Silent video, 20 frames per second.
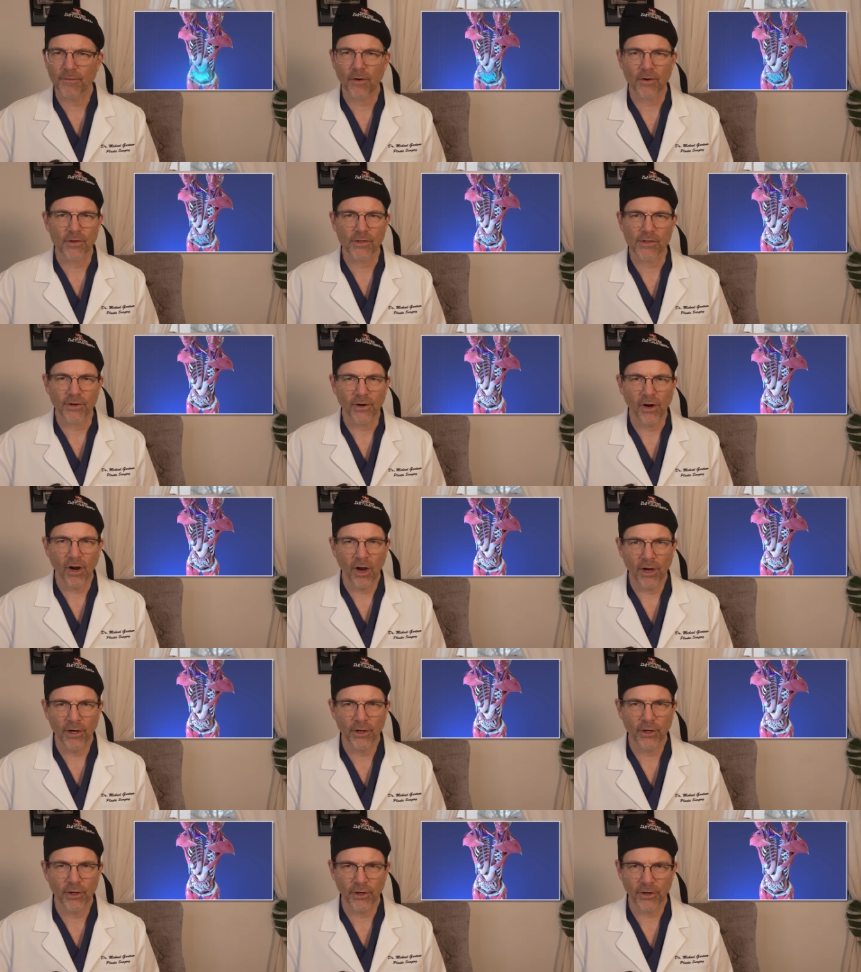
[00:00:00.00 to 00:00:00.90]
far as their
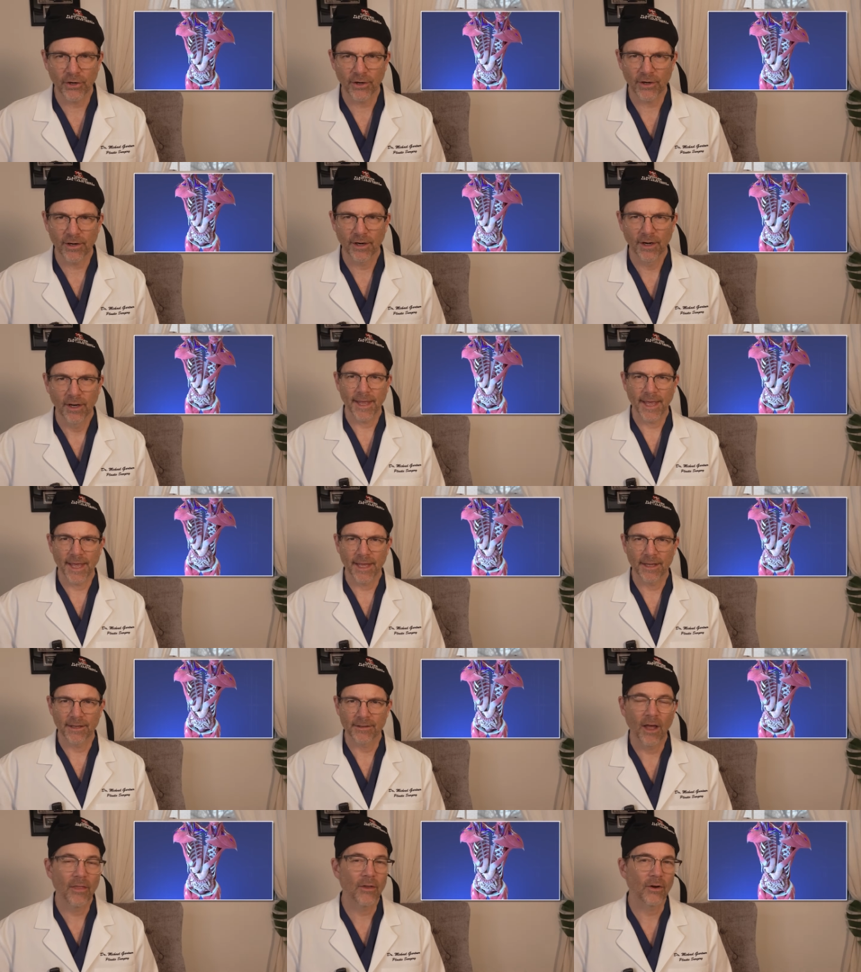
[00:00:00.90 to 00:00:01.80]
hunger
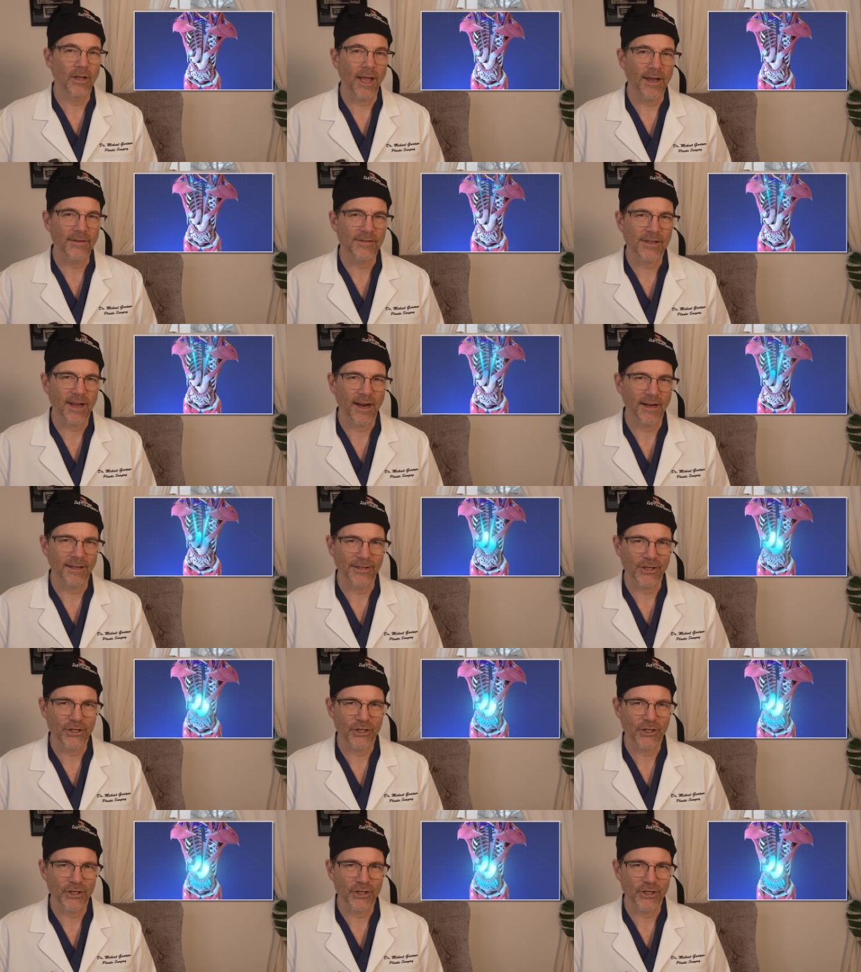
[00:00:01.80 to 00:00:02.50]
and other lifestyle